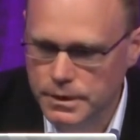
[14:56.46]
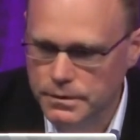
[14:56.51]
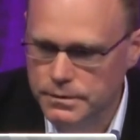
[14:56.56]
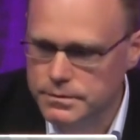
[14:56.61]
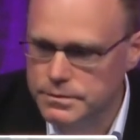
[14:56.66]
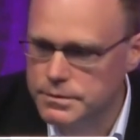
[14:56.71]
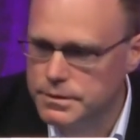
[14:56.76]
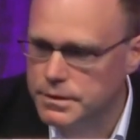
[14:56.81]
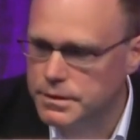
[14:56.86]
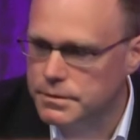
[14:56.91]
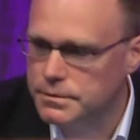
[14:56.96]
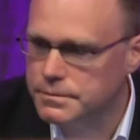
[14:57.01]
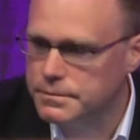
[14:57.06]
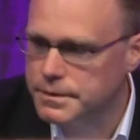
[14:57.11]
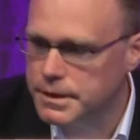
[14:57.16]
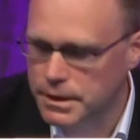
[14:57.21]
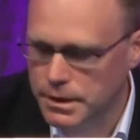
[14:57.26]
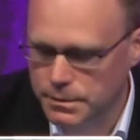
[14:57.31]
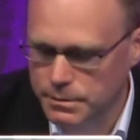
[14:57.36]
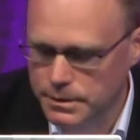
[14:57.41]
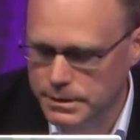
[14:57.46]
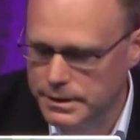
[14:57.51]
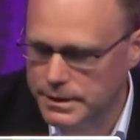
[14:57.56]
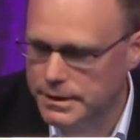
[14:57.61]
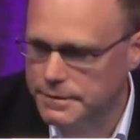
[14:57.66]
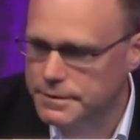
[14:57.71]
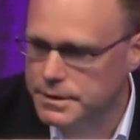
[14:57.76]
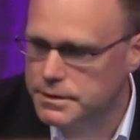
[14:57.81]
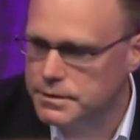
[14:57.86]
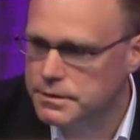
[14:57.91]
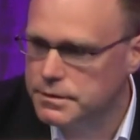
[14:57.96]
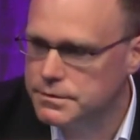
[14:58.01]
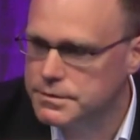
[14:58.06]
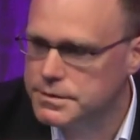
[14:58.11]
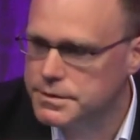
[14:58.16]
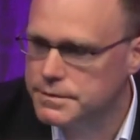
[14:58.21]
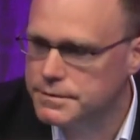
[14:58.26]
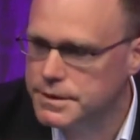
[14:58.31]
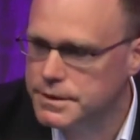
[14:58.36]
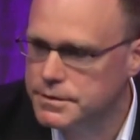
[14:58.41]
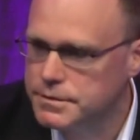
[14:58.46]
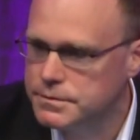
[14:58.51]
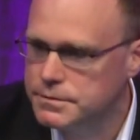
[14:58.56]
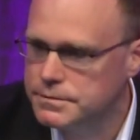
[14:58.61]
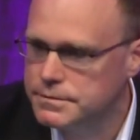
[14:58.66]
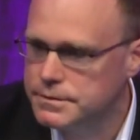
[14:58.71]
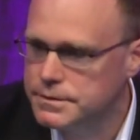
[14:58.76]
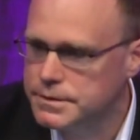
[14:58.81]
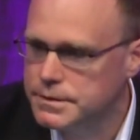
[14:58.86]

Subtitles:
So I will have a closer view.